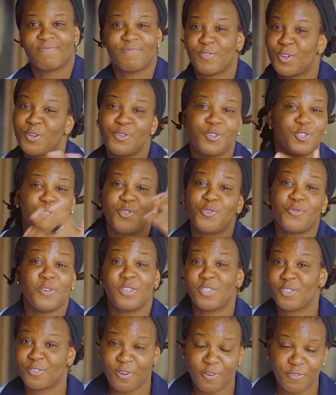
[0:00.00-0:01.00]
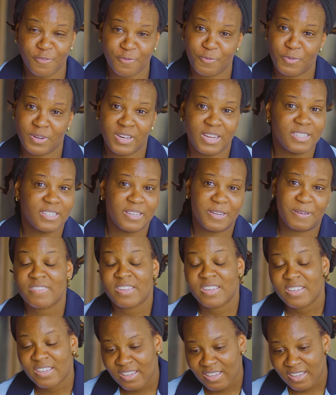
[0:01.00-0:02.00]
not just doing stuff with that time.
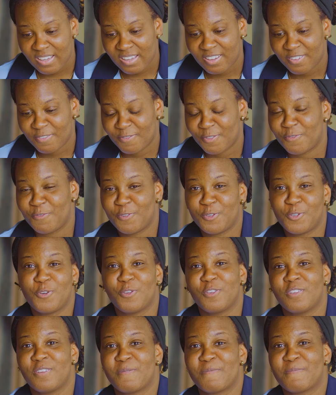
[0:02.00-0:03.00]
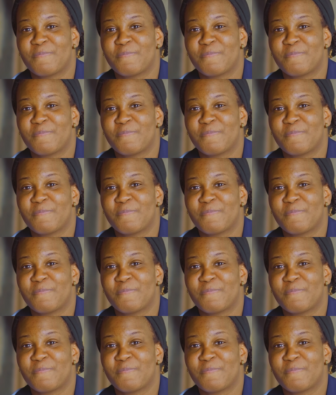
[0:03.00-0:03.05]
Food for thought.